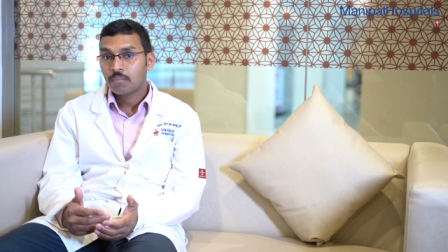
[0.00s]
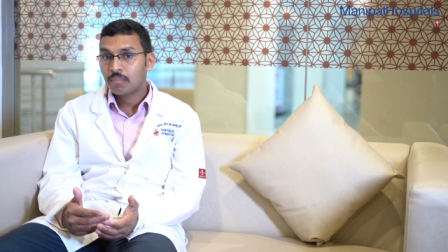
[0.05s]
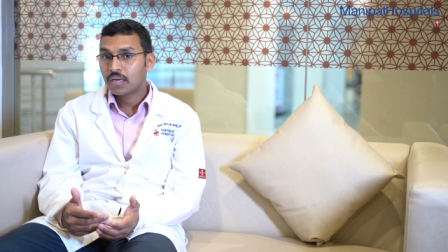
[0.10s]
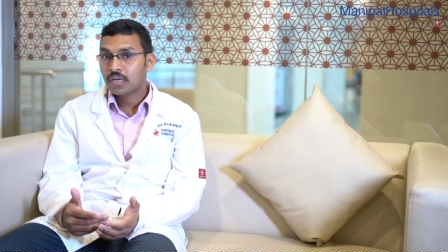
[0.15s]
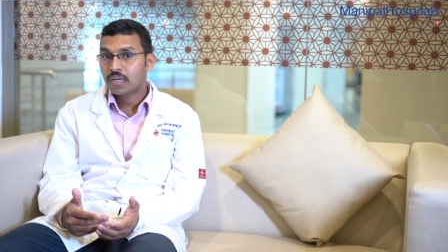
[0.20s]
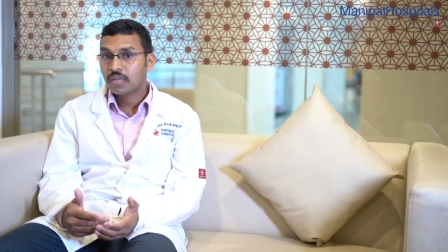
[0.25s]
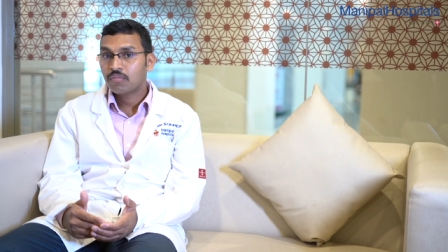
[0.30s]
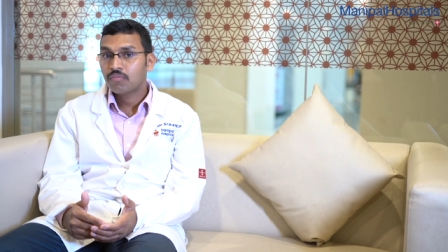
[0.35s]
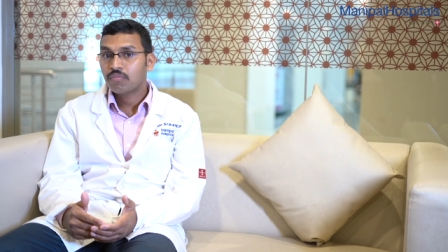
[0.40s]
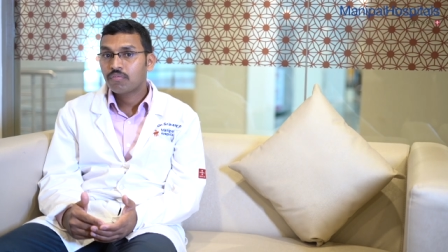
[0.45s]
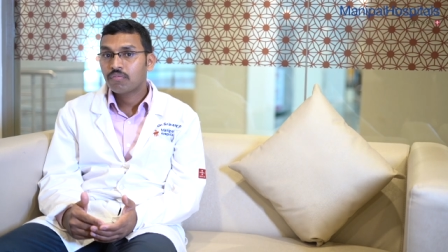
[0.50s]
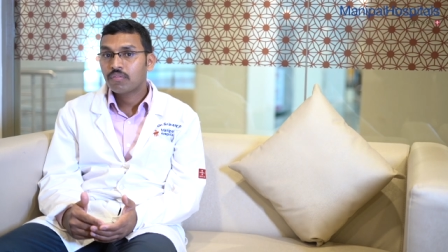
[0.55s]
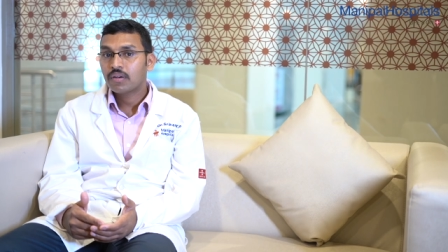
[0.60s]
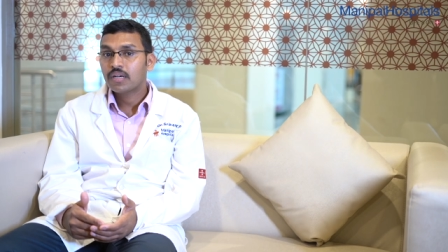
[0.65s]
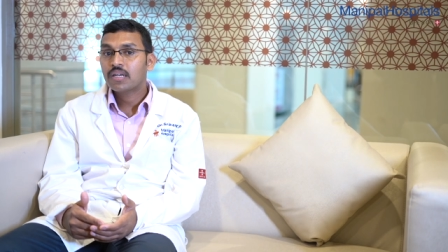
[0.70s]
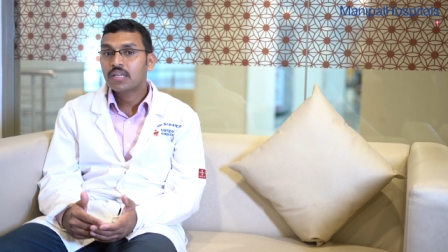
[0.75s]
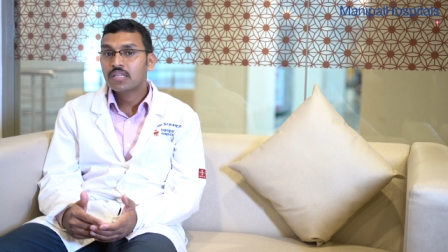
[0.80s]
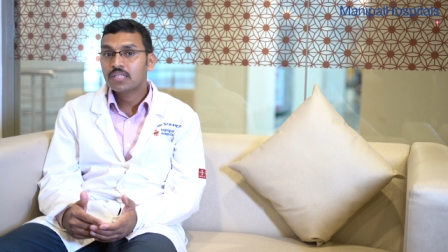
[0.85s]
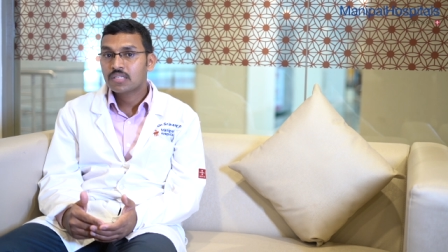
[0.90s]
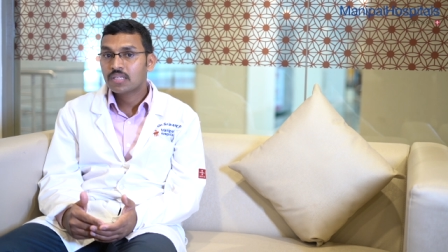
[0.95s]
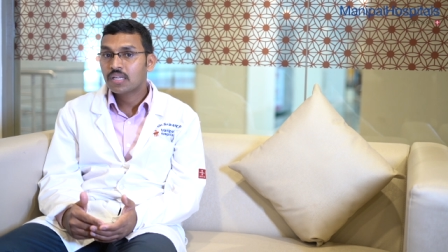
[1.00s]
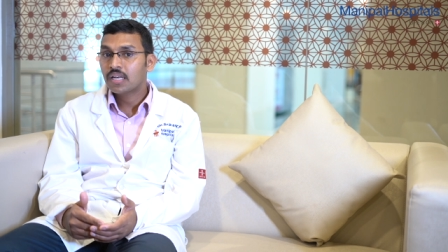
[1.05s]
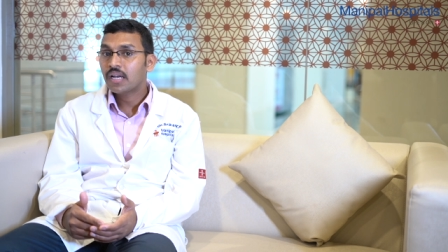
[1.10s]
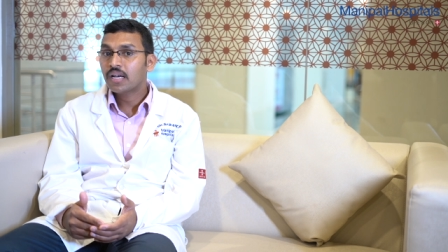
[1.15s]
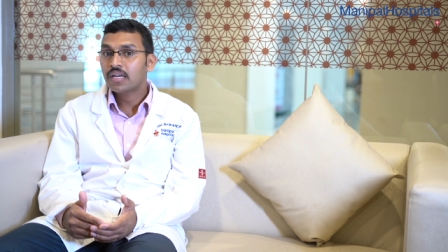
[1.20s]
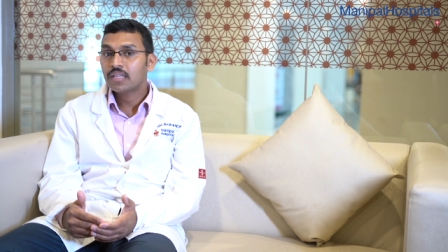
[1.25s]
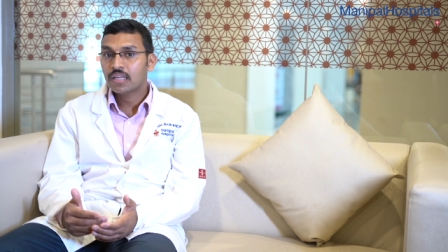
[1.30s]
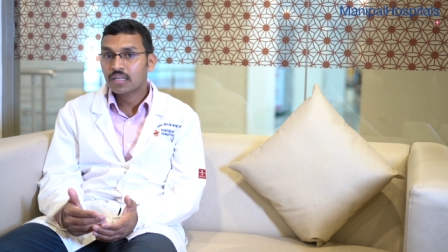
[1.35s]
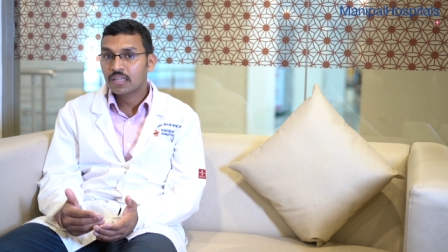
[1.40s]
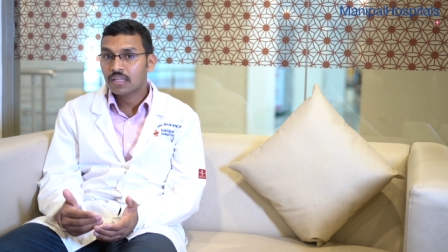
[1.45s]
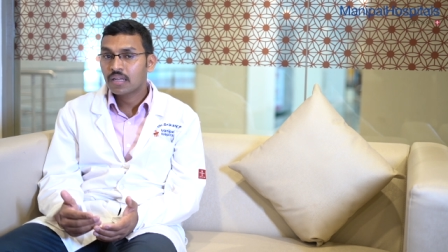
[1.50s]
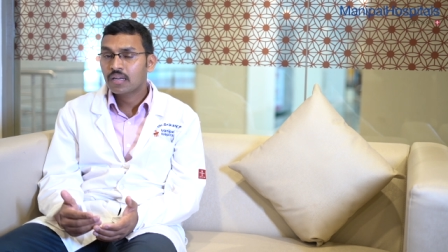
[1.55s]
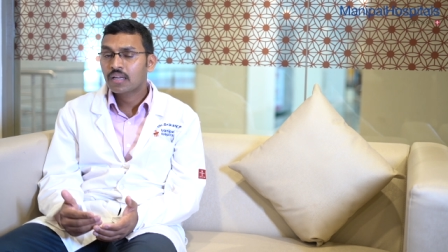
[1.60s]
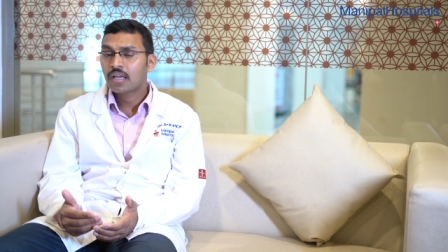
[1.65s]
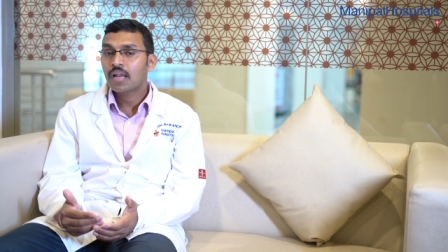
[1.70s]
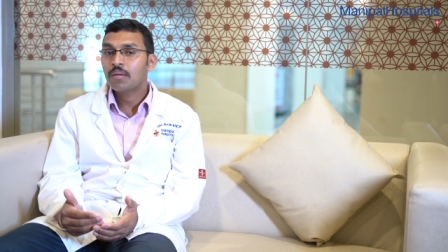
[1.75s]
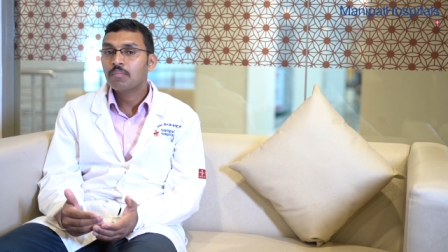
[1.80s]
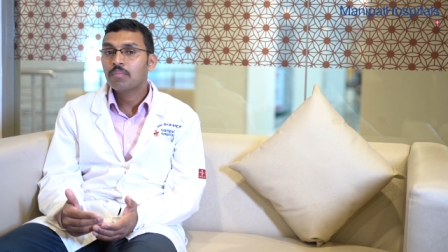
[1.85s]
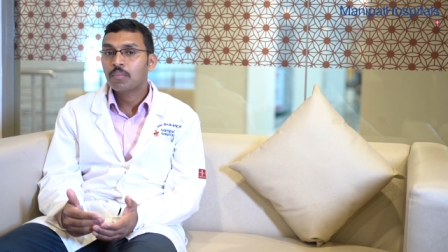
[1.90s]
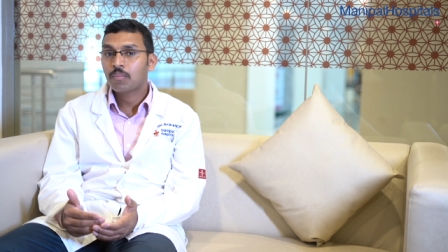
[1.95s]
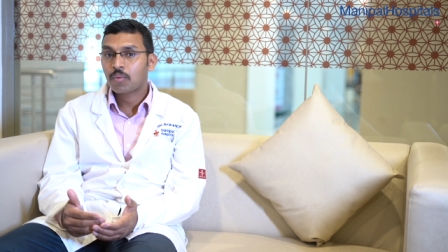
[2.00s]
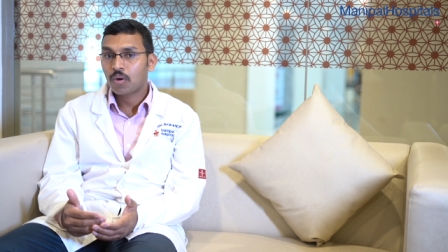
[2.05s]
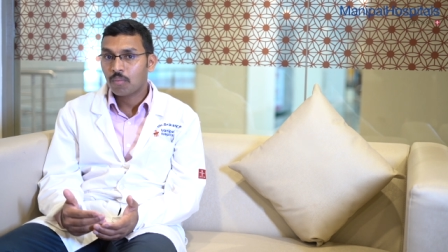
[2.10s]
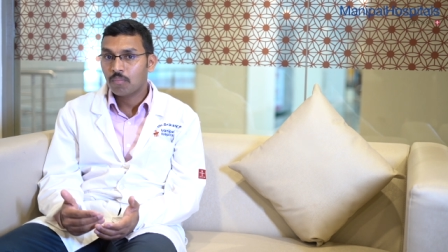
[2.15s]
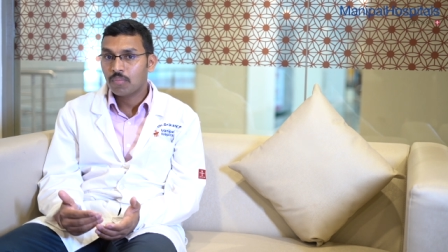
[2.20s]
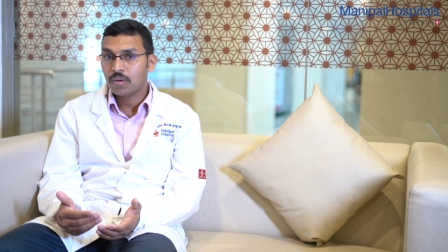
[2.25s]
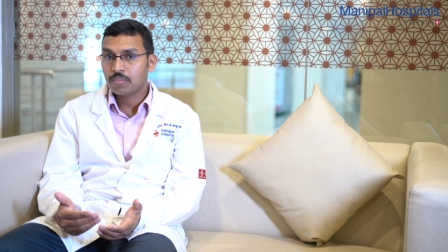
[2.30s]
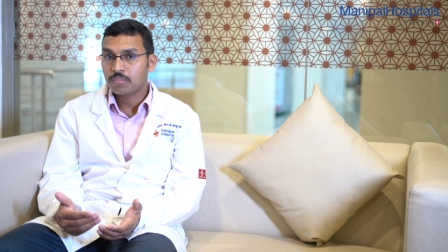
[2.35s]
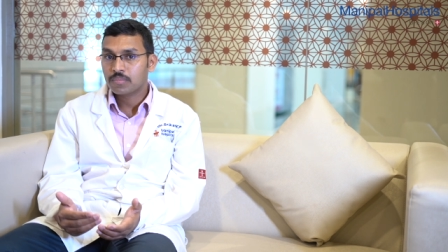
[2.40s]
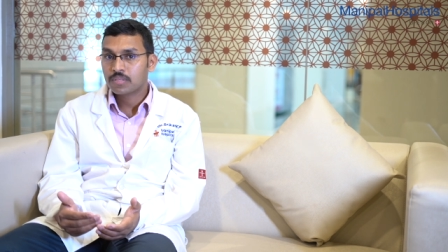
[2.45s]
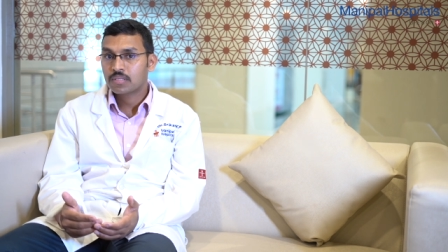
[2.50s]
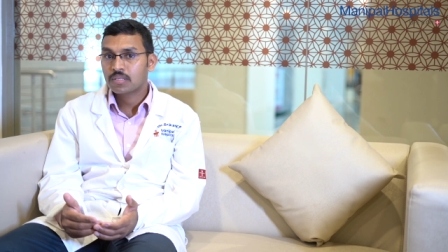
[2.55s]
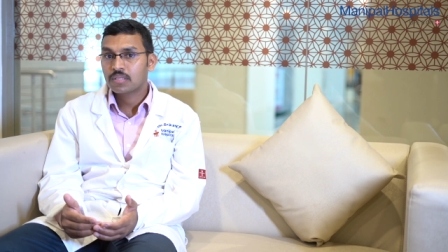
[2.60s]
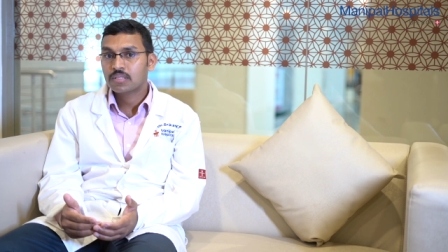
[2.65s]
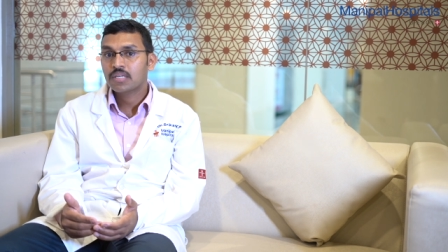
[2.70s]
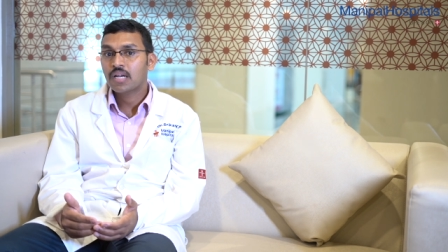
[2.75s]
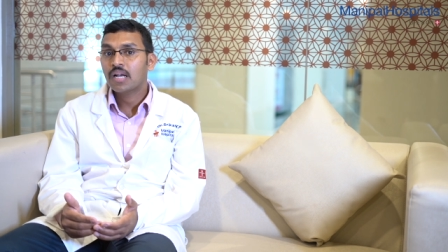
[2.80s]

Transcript: But if it is delayed, then there can be problems.